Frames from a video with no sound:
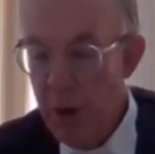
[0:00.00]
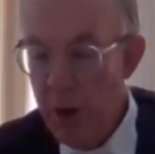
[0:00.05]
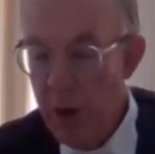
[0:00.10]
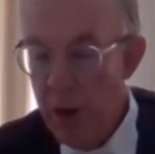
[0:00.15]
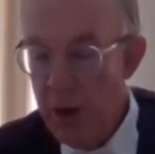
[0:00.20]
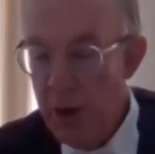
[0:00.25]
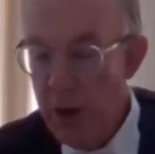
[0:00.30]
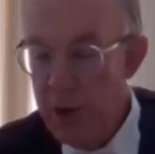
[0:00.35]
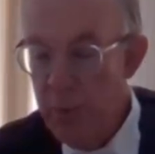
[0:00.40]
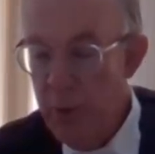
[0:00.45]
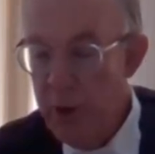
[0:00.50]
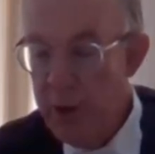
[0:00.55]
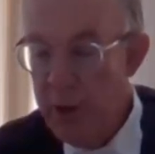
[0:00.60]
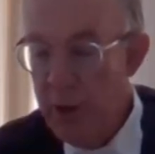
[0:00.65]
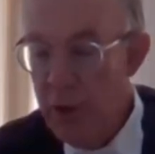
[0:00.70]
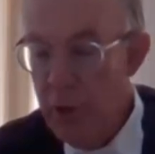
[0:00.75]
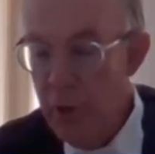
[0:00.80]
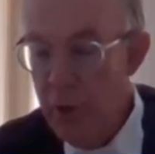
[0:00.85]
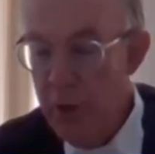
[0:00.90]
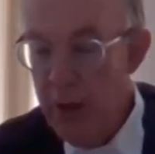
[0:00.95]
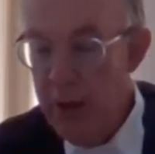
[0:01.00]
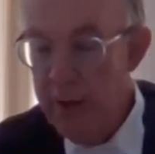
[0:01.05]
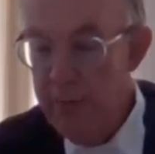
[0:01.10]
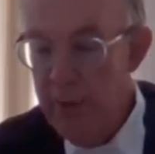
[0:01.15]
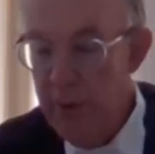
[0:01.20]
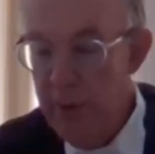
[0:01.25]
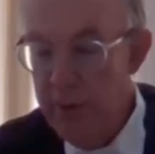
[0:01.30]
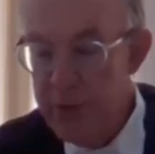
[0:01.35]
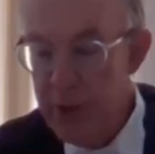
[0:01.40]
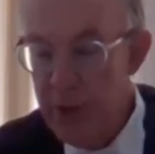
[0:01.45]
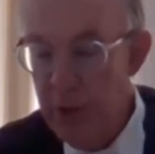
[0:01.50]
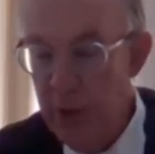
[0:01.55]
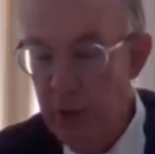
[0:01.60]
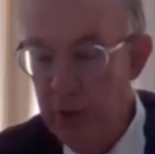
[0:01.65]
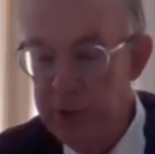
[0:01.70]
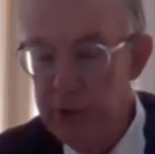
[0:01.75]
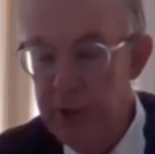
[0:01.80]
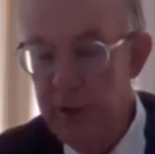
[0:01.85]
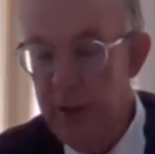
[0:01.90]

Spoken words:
hard work, and good level of skills.